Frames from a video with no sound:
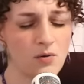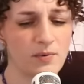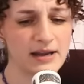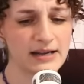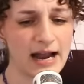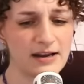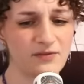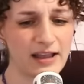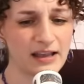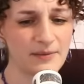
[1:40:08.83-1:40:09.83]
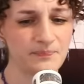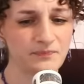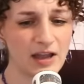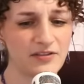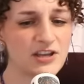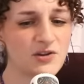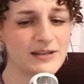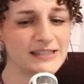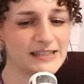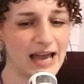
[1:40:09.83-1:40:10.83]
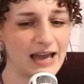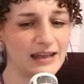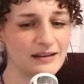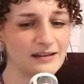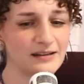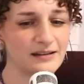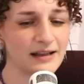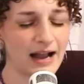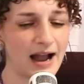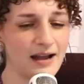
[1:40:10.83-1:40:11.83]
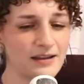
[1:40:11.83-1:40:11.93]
We had kind of like I think you had said like